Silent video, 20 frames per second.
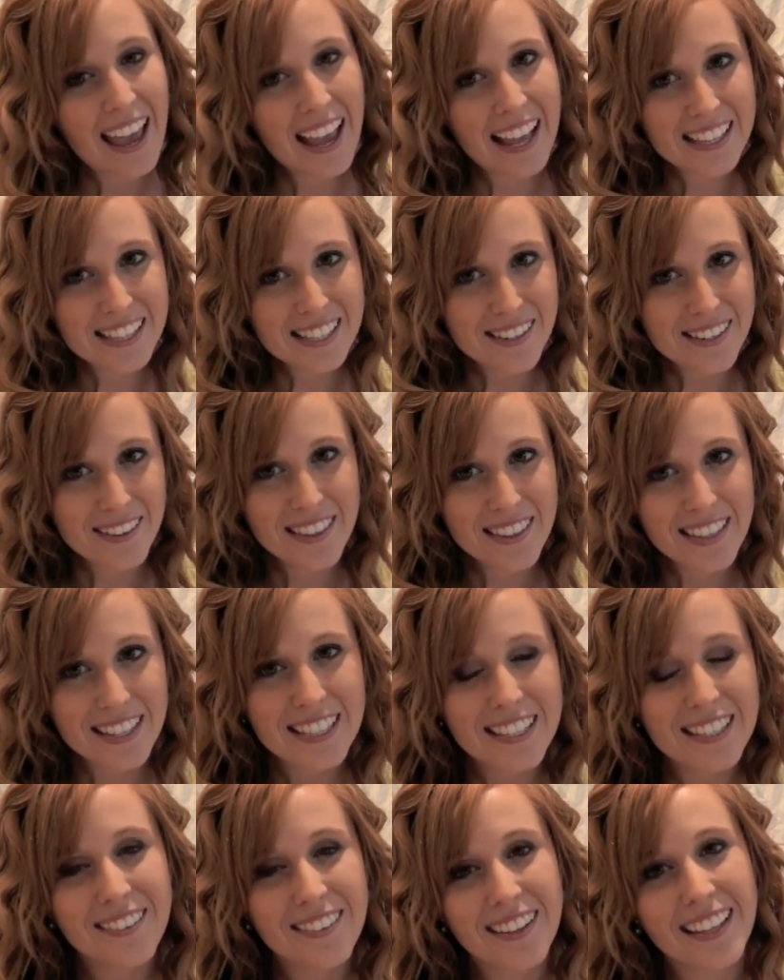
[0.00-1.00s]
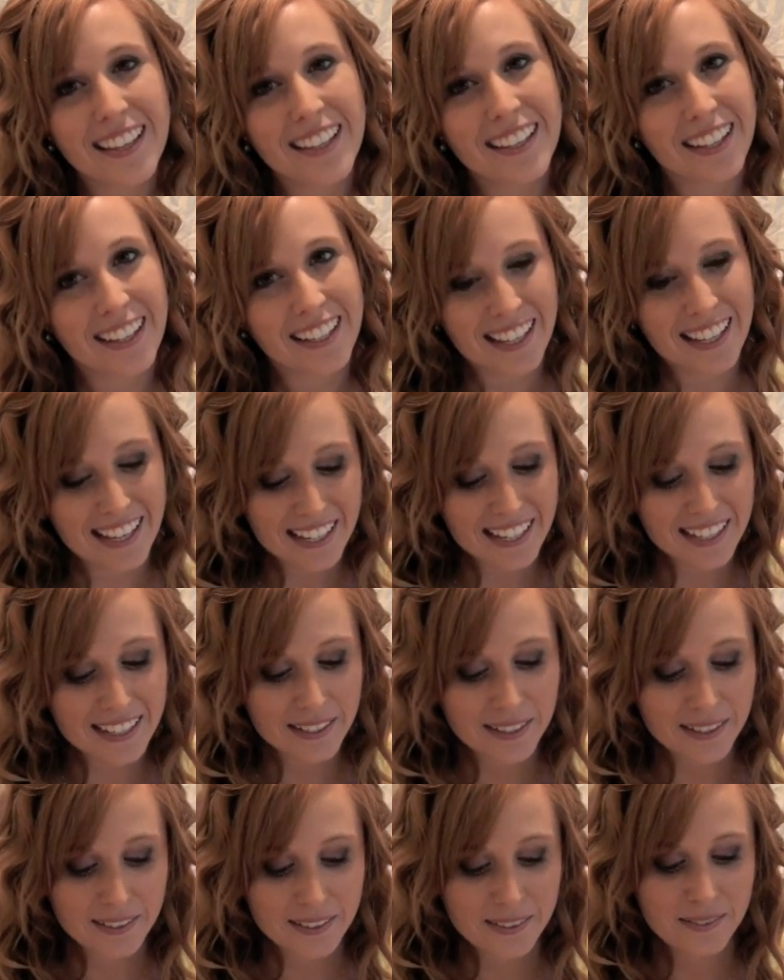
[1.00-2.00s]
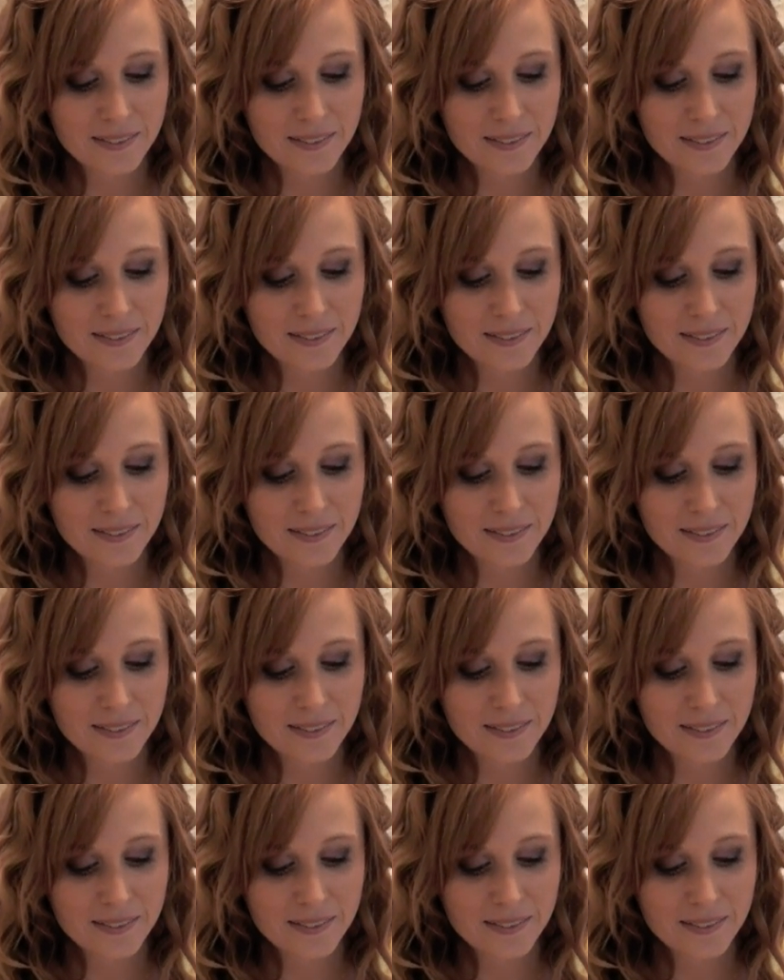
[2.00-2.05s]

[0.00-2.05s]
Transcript: And so this is what they look like.